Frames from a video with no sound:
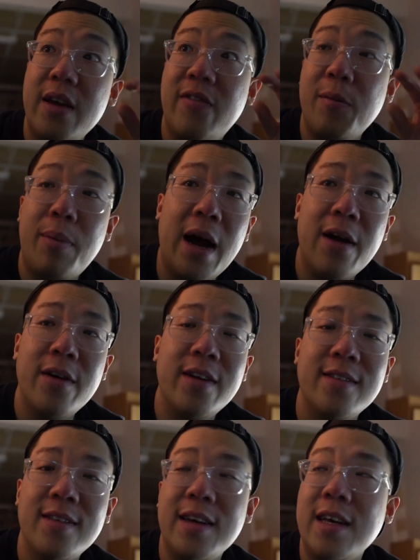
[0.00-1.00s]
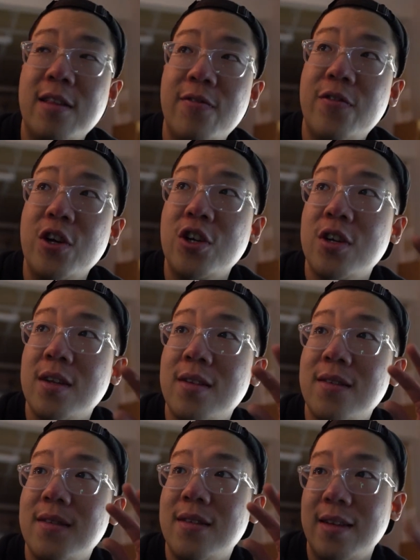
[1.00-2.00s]
If the piranha doesn't eat the fish,
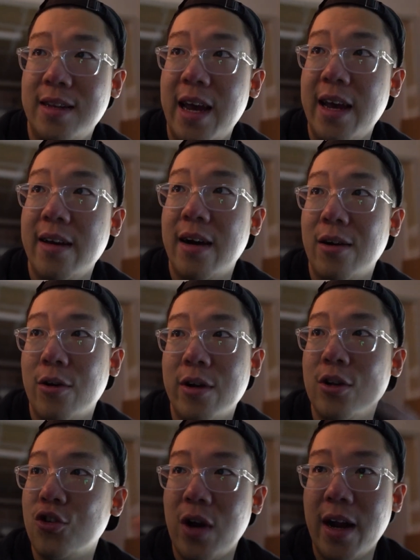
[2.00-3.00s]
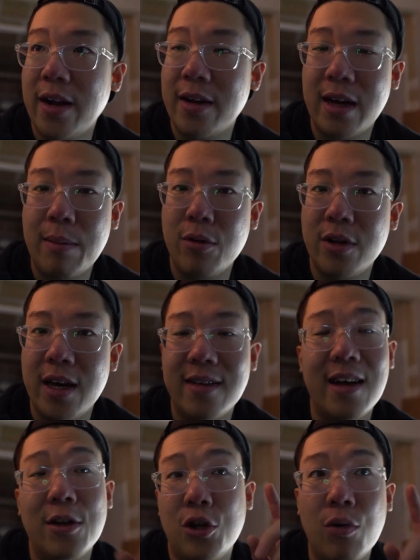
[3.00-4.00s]
today. I'll go ahead and try it in a couple of
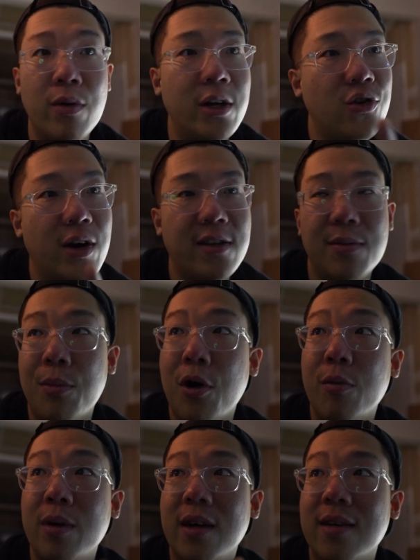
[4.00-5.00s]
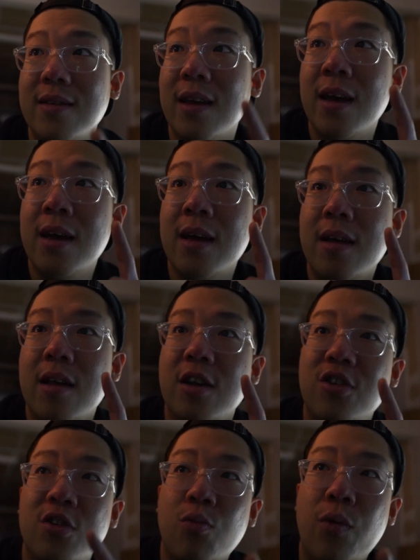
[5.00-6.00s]
days. I don't want to try it tomorrow because
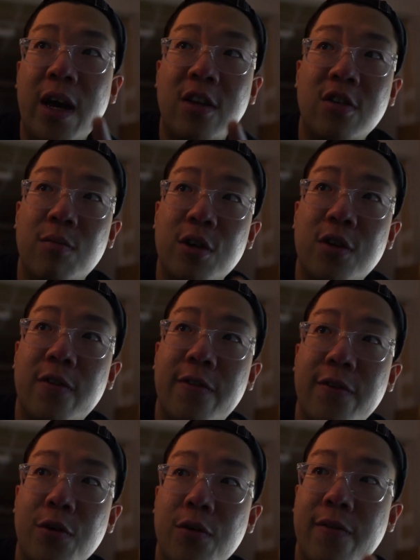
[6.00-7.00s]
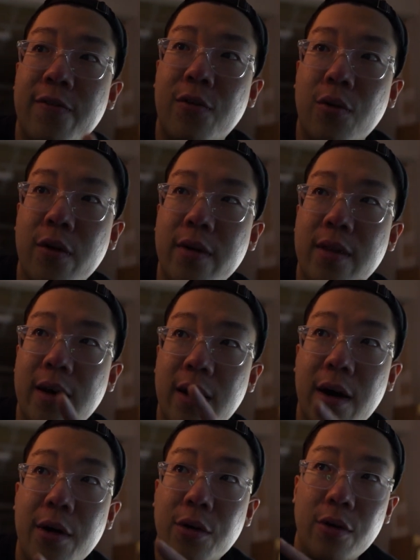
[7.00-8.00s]
that's just way too much food for the
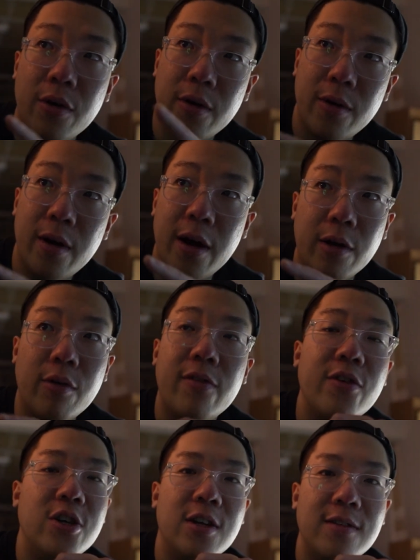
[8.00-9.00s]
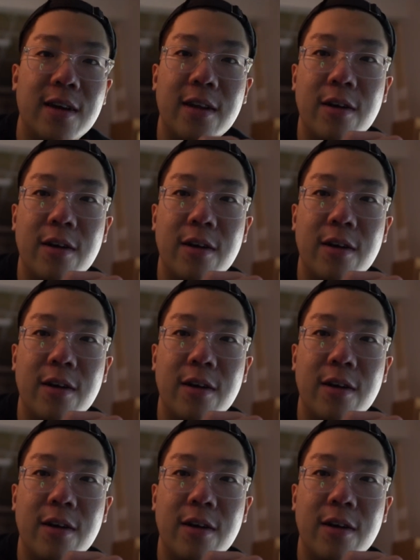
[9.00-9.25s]
other hungry fish that's in